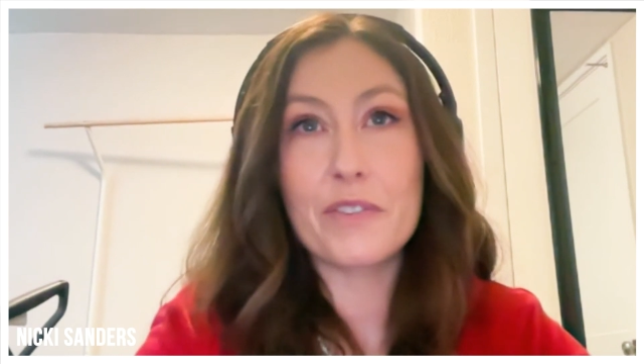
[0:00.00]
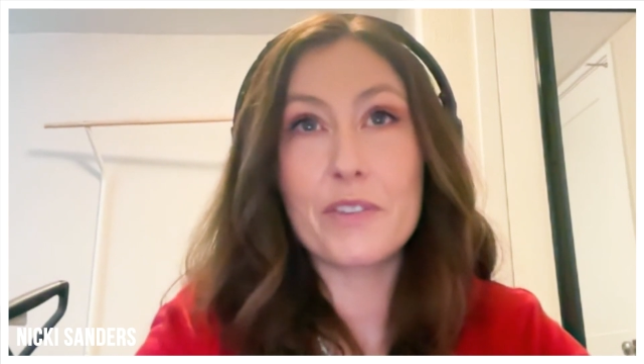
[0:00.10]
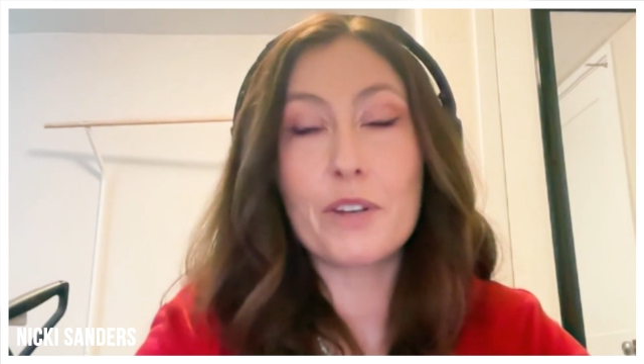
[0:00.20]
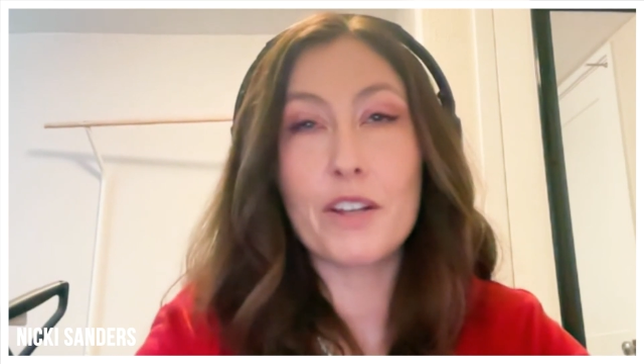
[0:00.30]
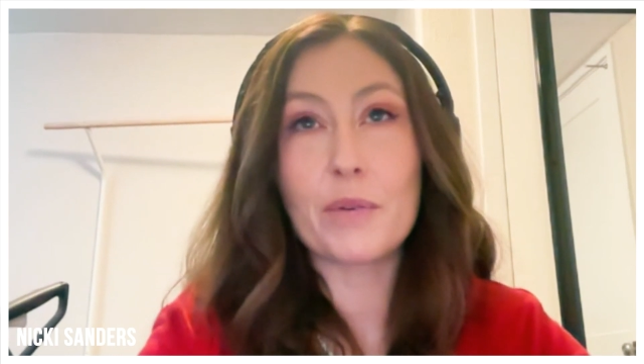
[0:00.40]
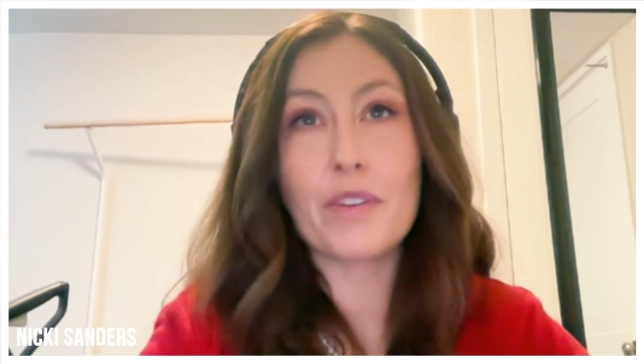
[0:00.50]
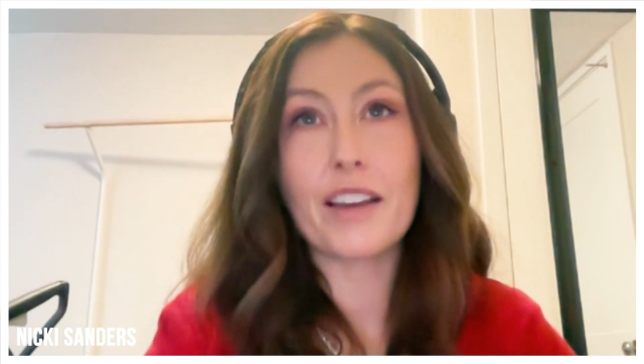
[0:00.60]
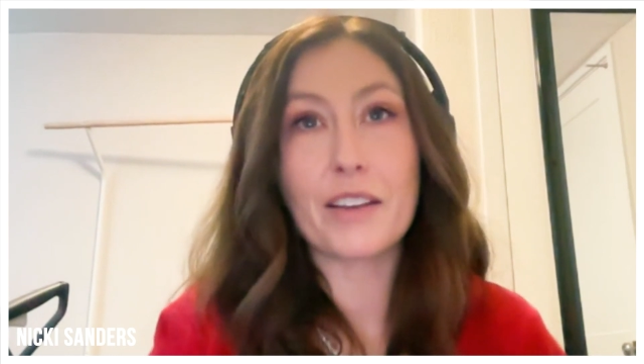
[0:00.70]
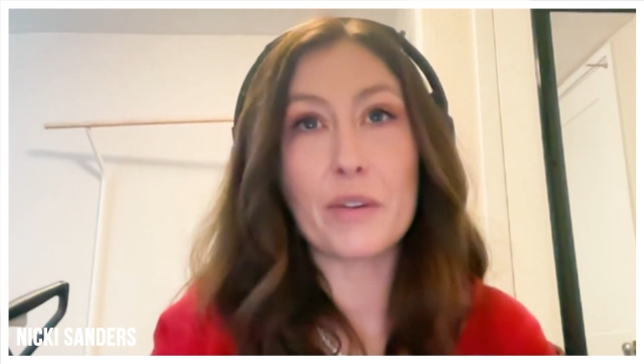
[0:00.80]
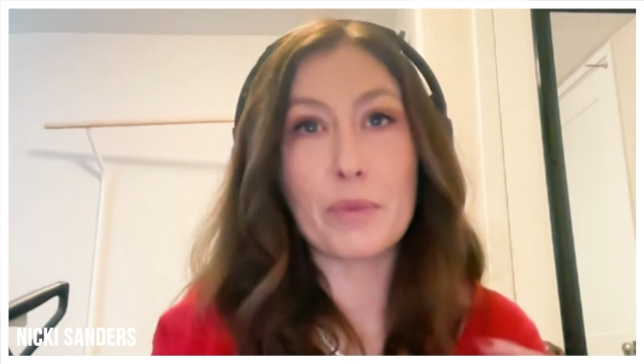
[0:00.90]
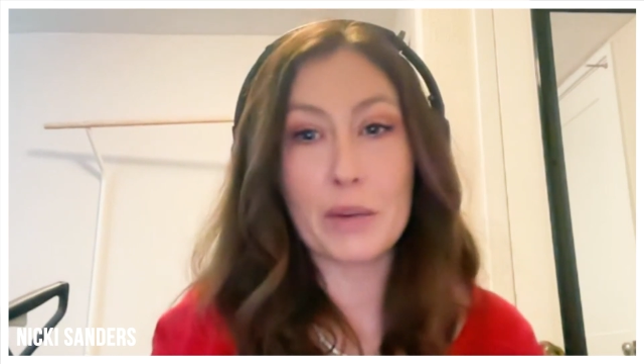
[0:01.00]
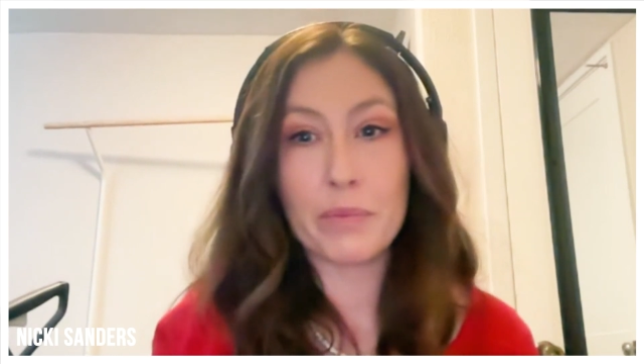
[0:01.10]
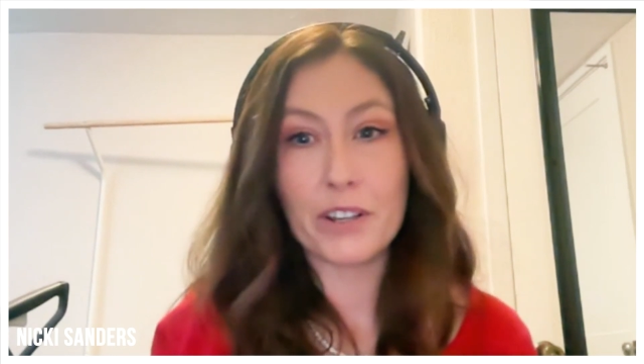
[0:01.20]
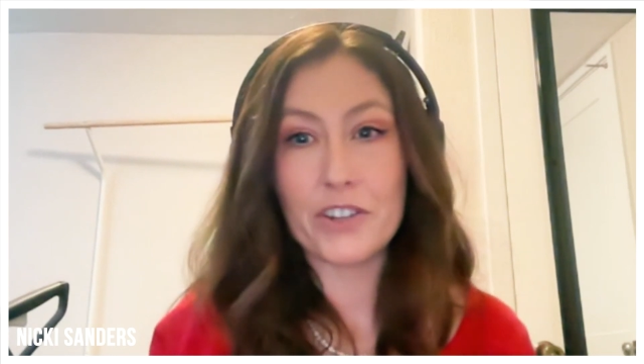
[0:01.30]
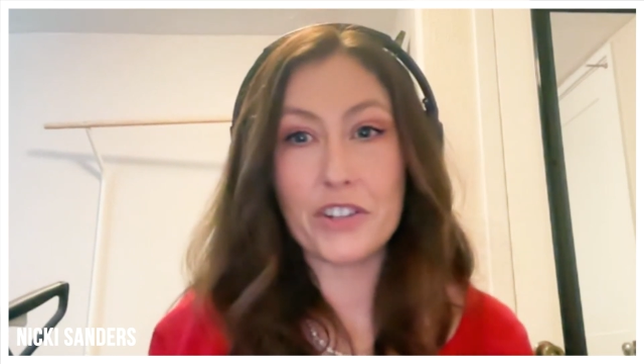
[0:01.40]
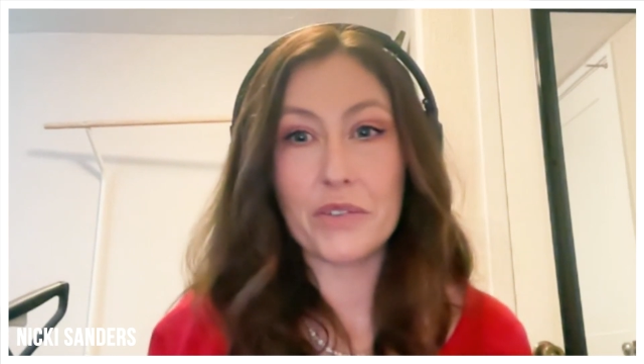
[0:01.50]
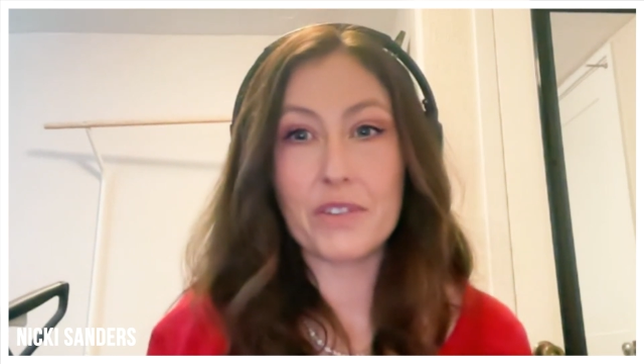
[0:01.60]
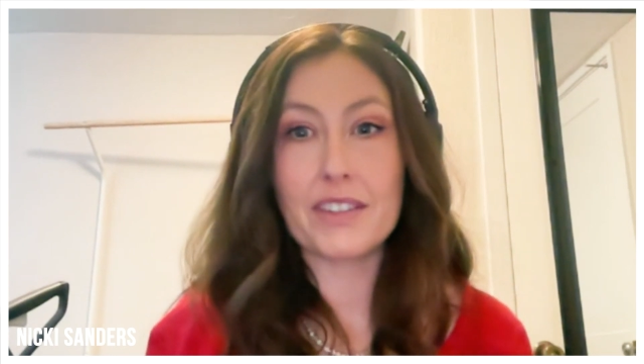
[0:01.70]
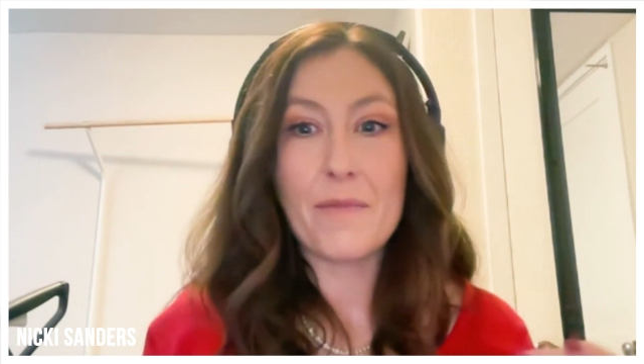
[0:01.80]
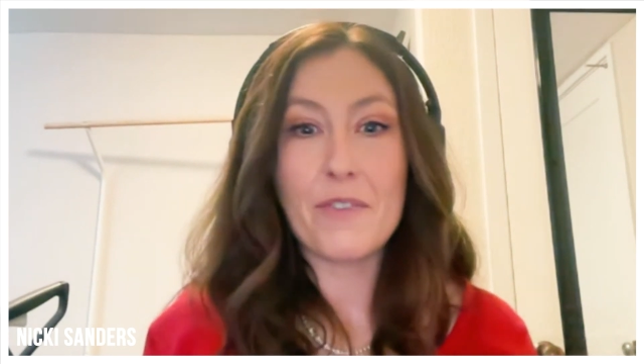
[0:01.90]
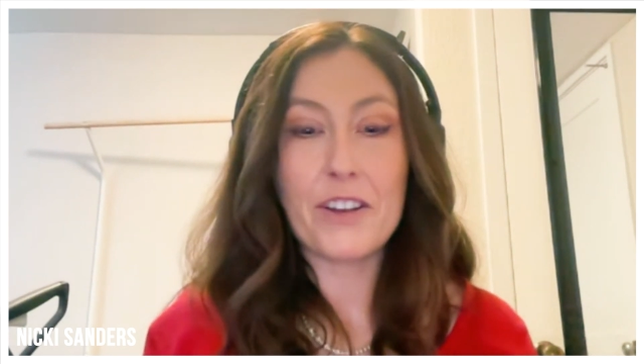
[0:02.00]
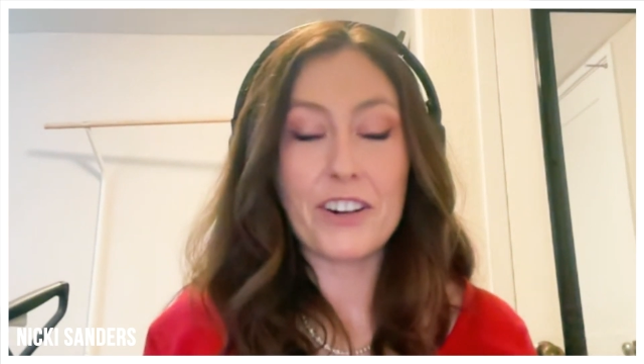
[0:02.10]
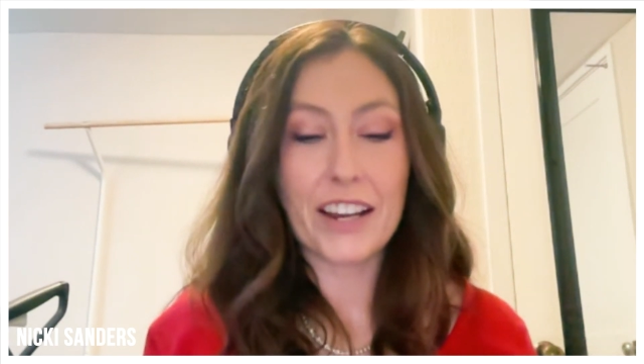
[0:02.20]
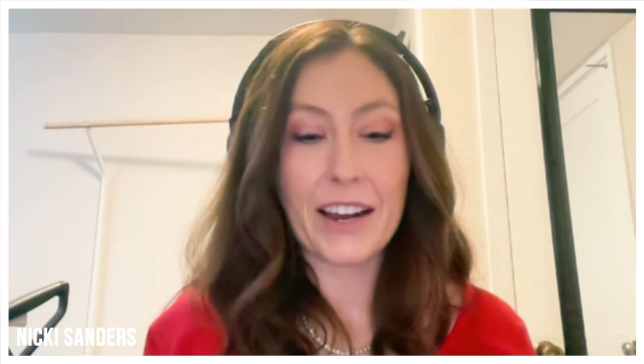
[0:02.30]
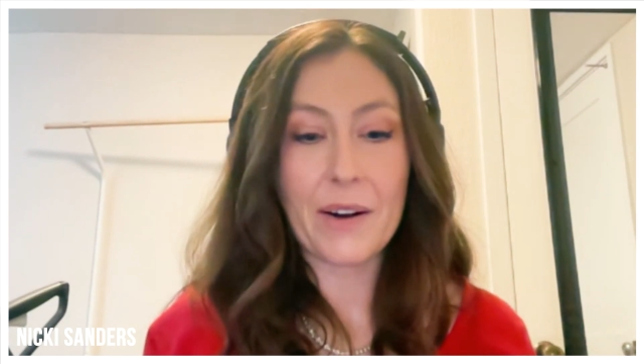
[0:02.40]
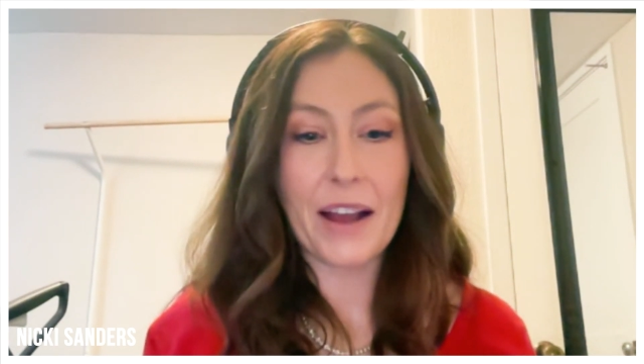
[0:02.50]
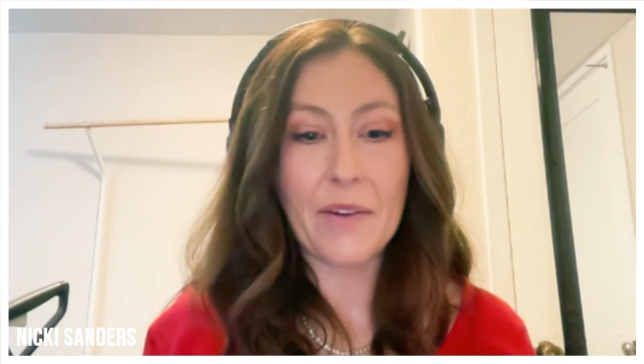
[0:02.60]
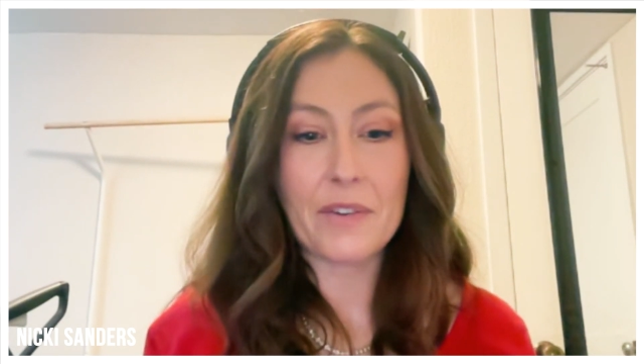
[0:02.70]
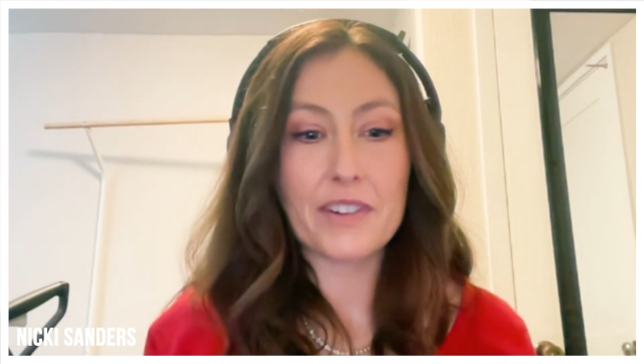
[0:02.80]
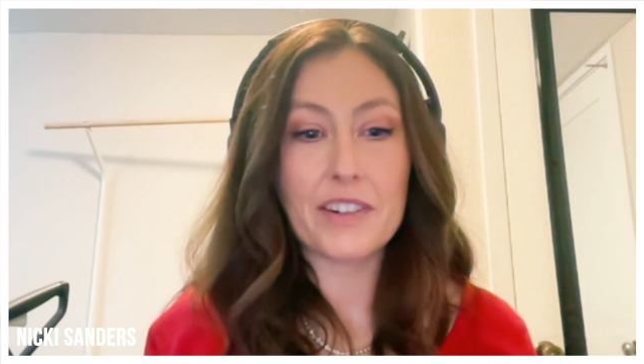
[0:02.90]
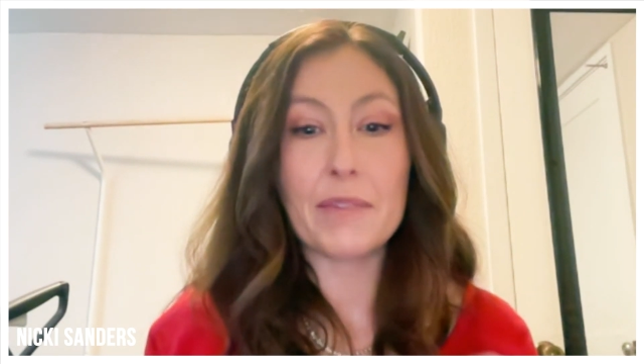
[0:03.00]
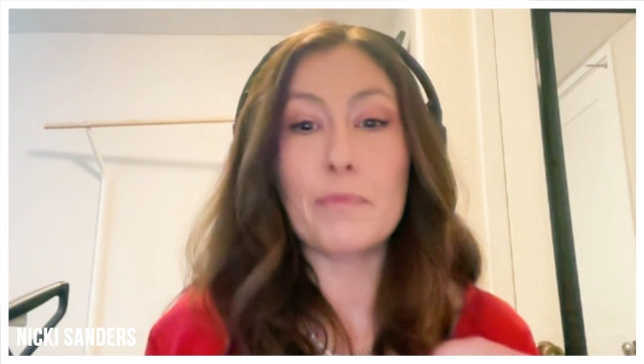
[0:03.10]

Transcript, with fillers: dealing with like the people issues figuring out how to